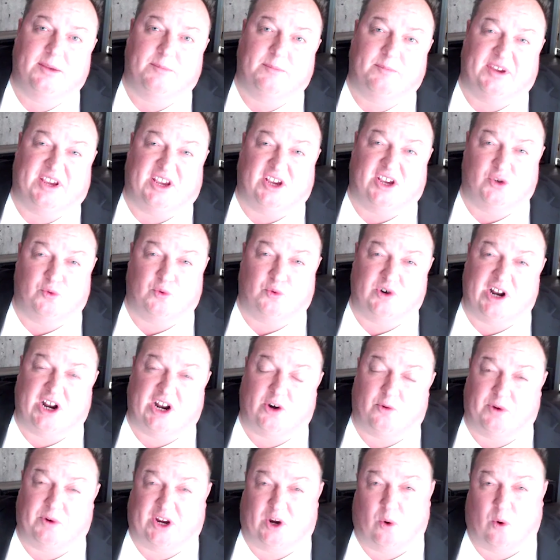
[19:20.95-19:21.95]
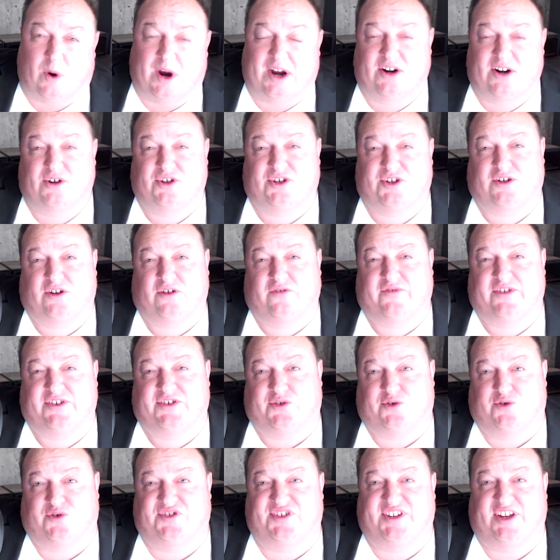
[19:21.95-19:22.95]
because we're not a required
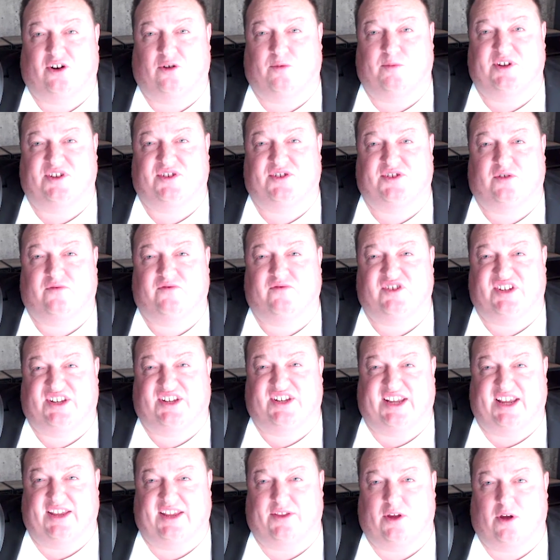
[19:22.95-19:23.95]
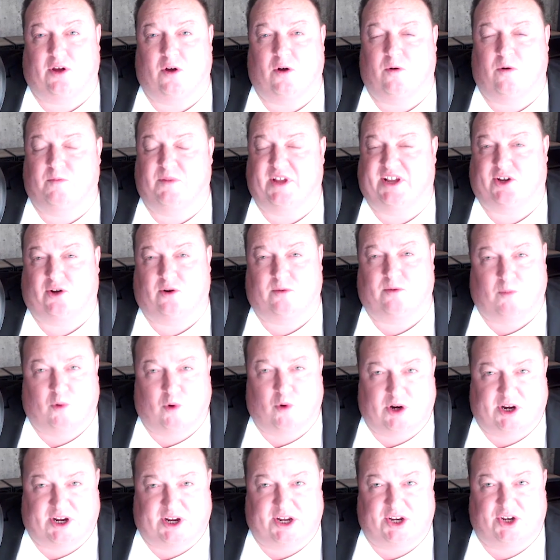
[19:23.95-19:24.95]
service or settlement service to get in the home like your
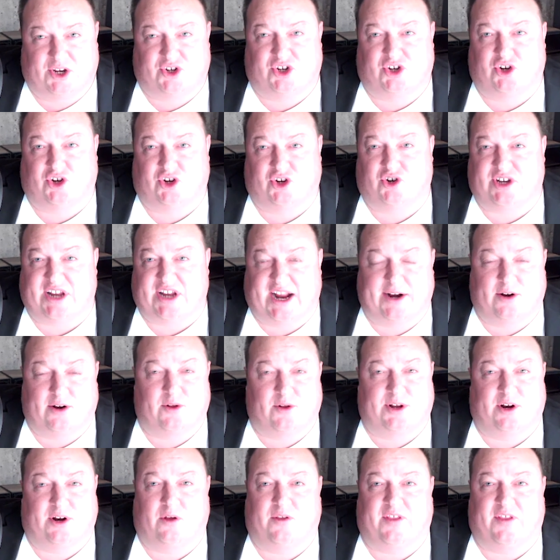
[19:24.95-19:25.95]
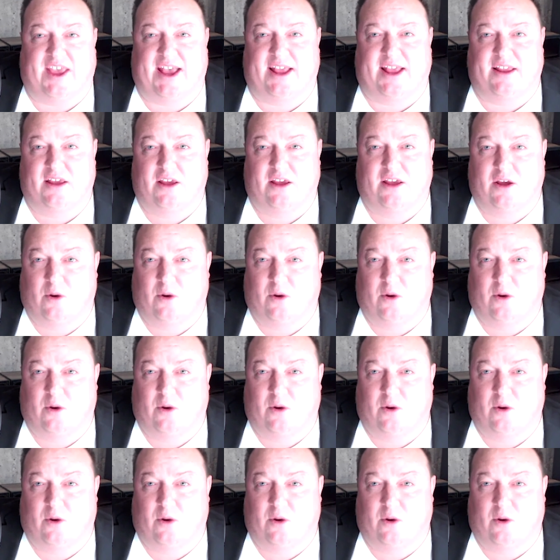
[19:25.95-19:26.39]
mortgage and your title and all that.